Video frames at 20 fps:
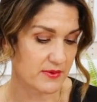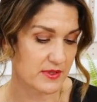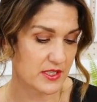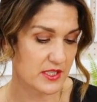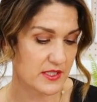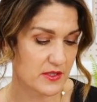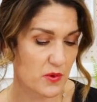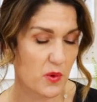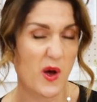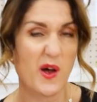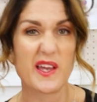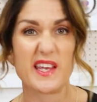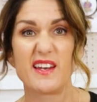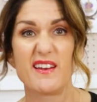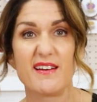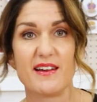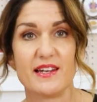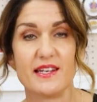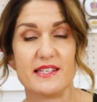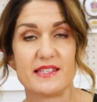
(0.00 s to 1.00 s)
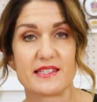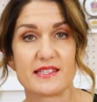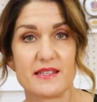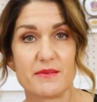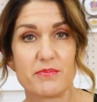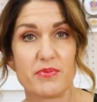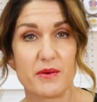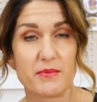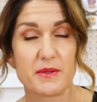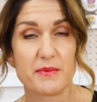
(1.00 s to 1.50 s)
which is quite nice because
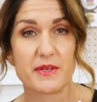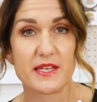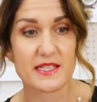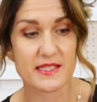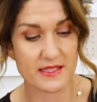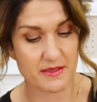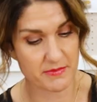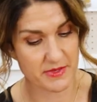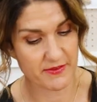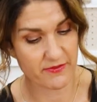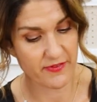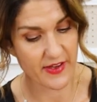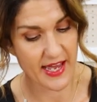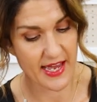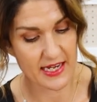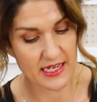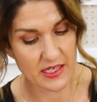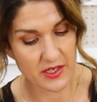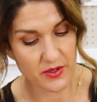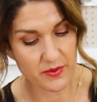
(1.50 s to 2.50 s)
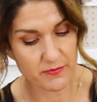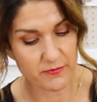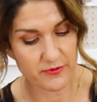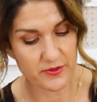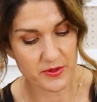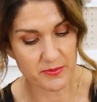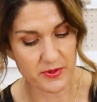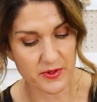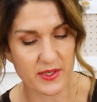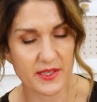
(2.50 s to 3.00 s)
it probably means it'd be fairly
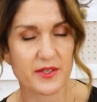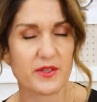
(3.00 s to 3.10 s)
comfortable.